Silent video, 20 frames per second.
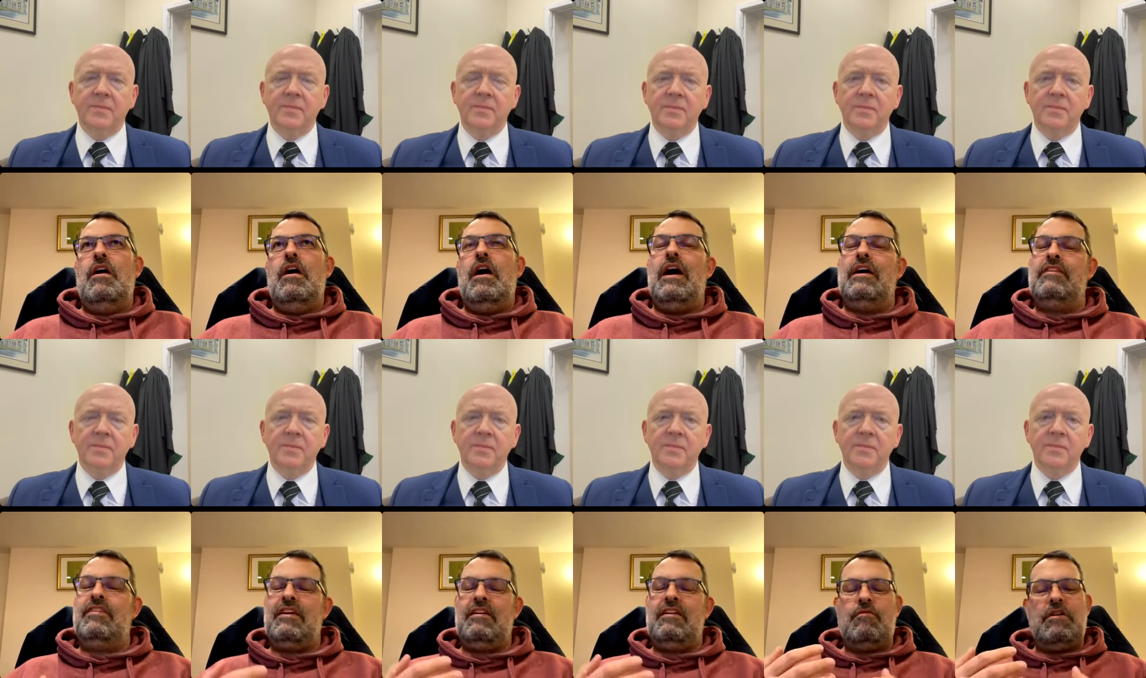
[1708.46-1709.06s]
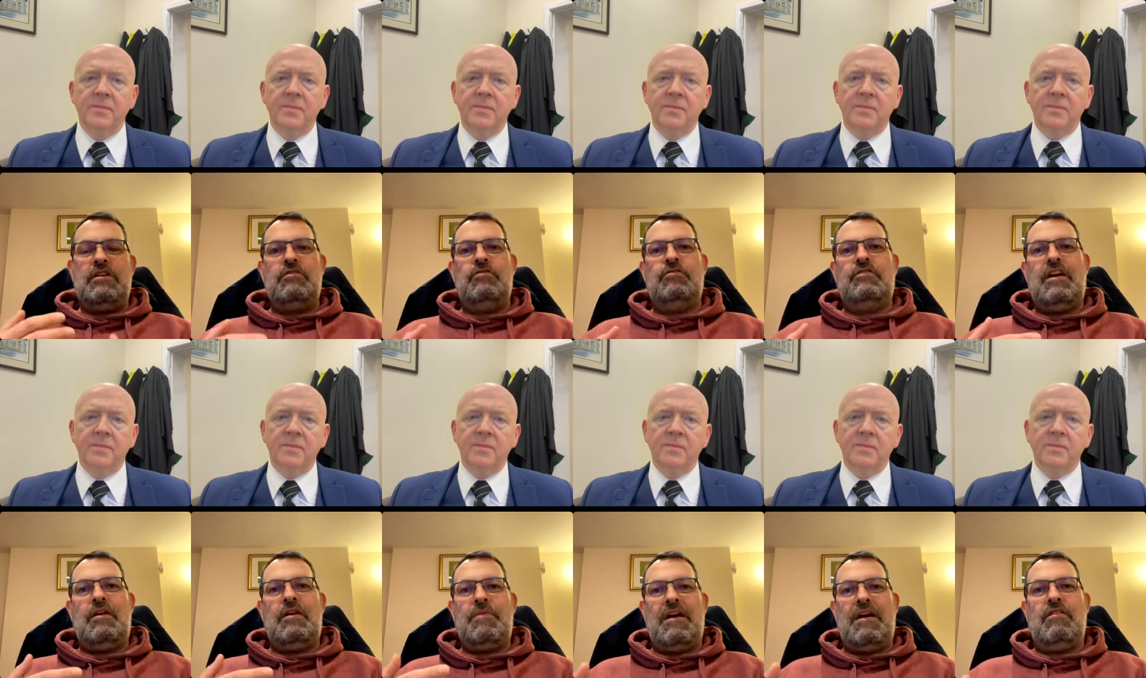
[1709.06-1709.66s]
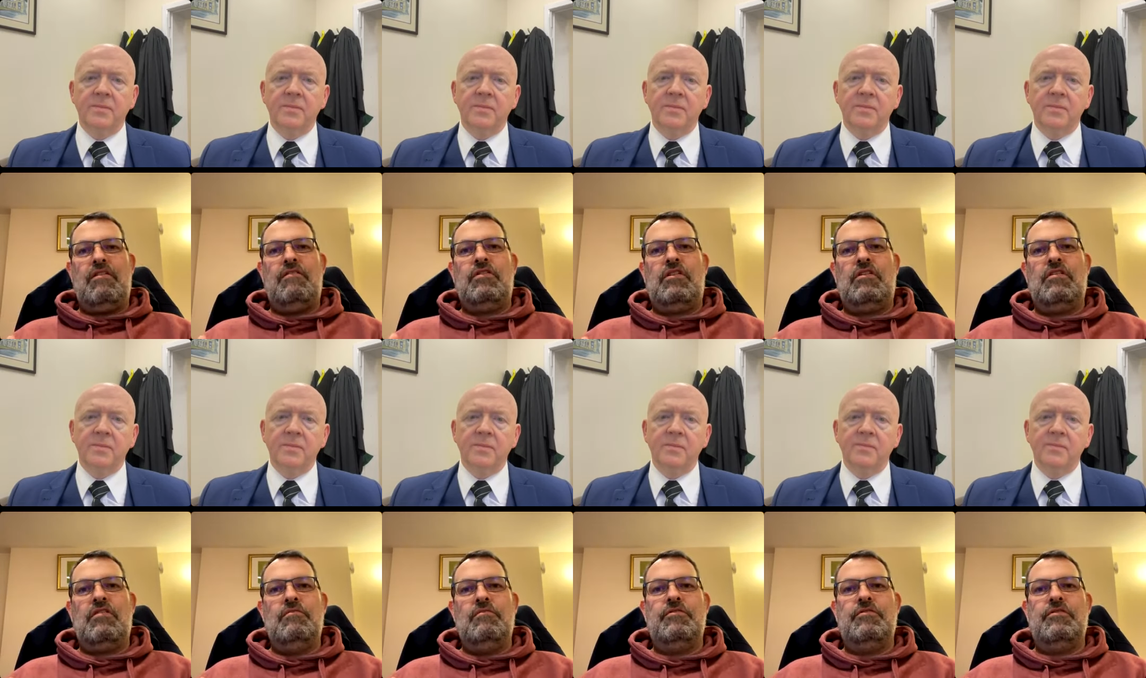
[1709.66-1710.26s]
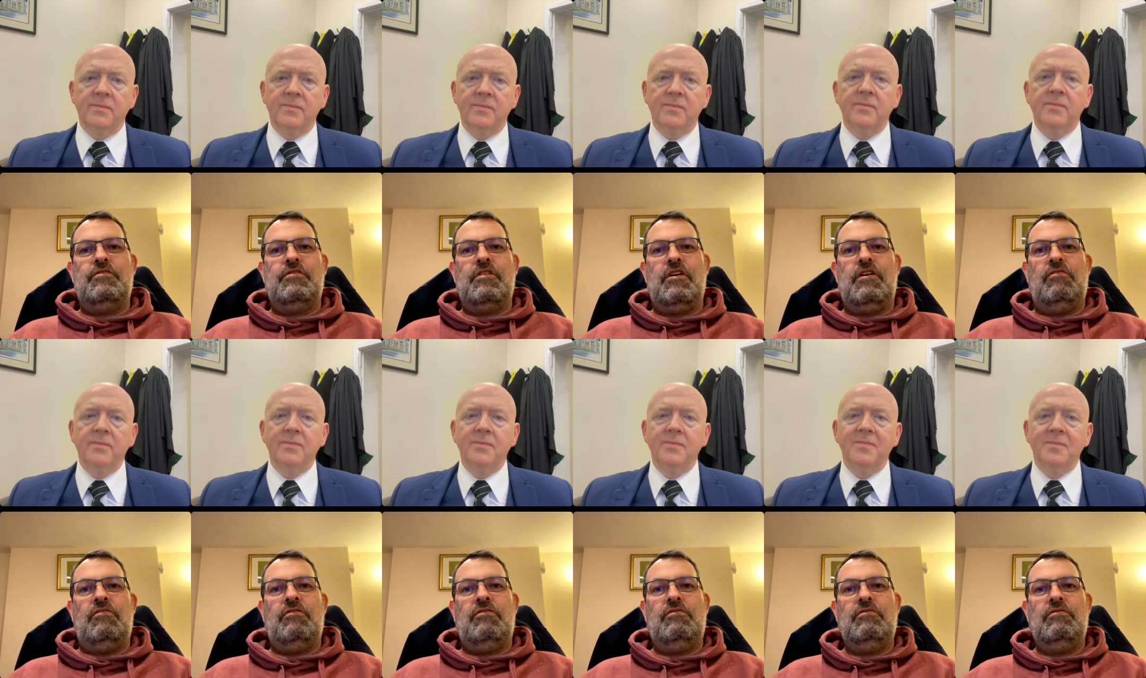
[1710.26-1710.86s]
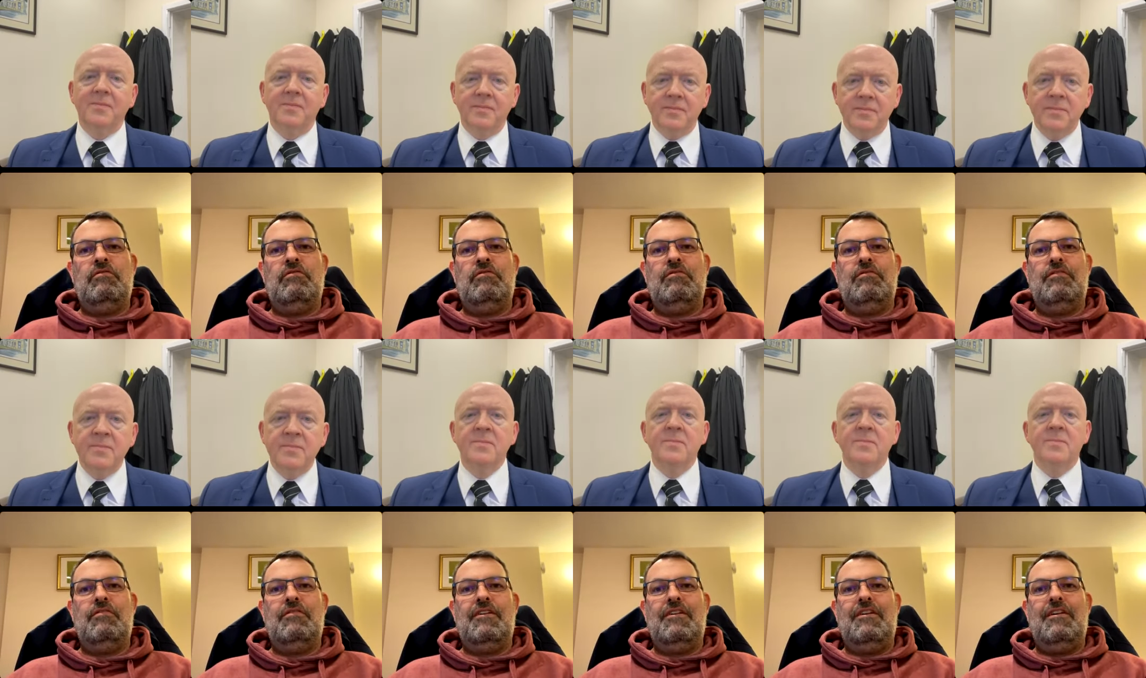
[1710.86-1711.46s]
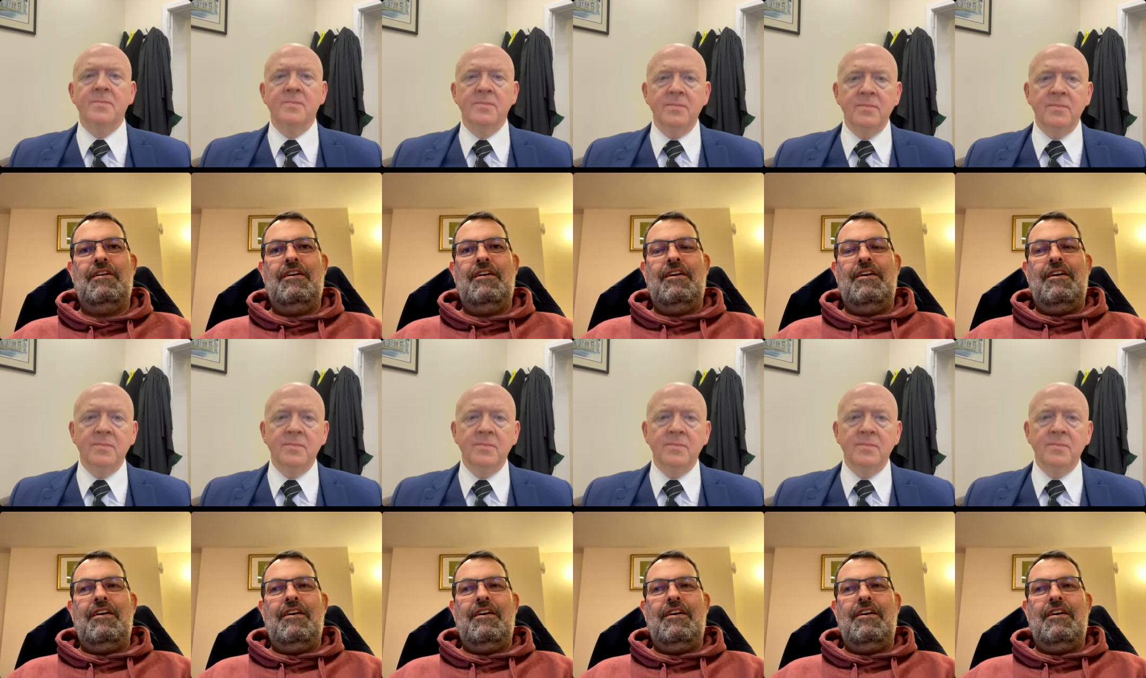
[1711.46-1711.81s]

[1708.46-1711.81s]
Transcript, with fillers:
Speaker 1: I think when you step out of your comfort zone. Mm.